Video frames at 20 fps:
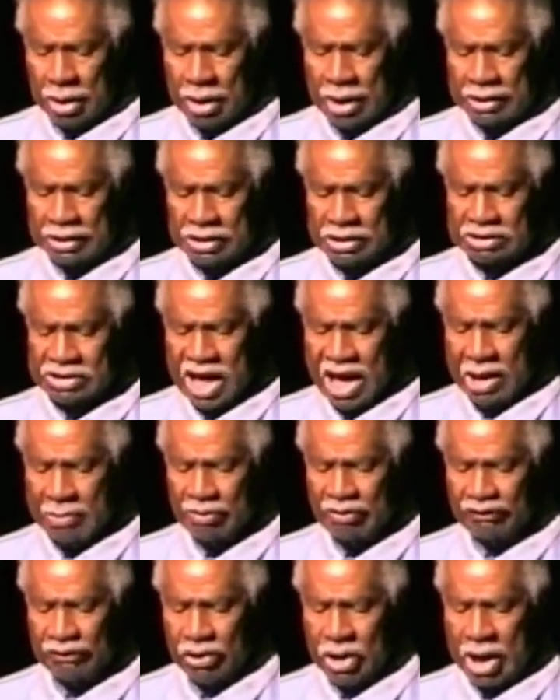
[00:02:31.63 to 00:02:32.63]
at the time
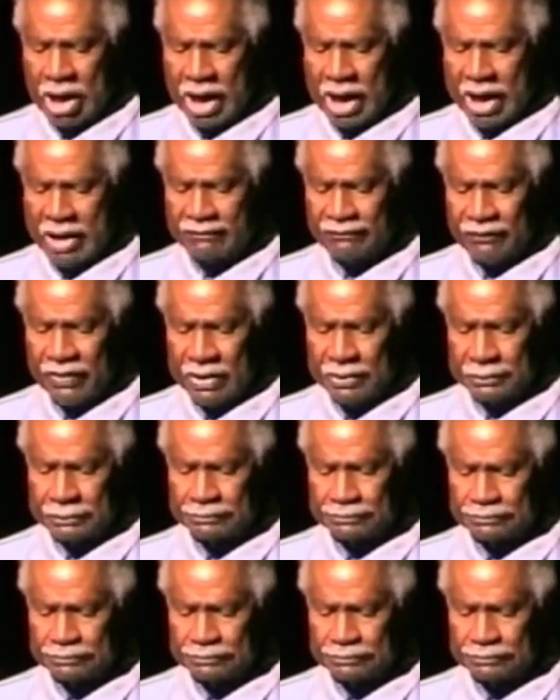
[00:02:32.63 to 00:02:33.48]
of her advent